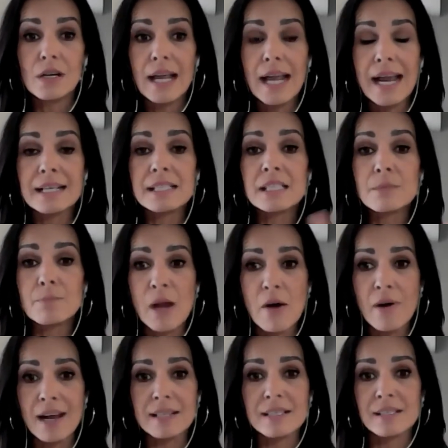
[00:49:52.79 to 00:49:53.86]

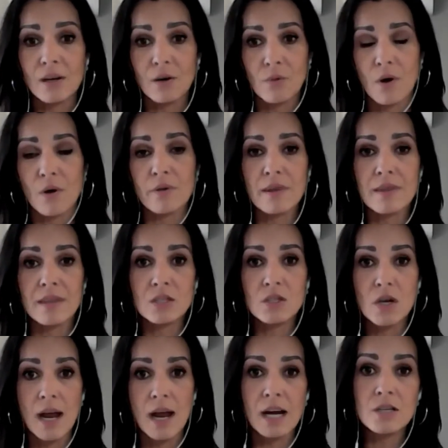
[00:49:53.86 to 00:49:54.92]
experience the growth and the
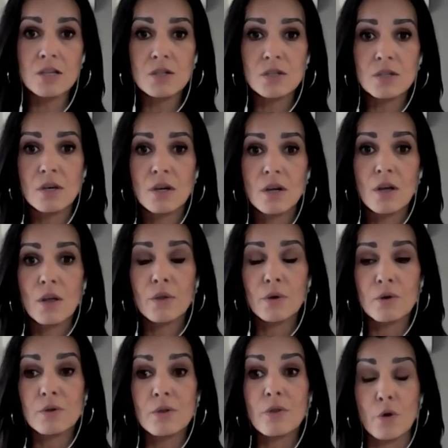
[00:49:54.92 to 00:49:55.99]
change
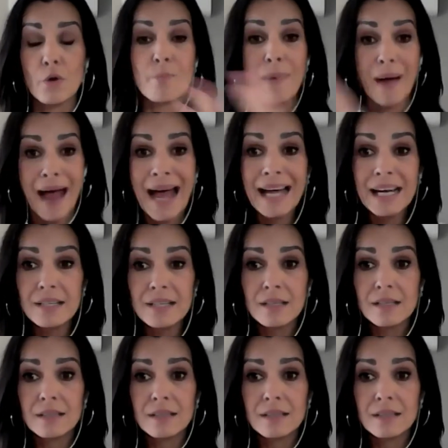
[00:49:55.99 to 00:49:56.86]
through bad,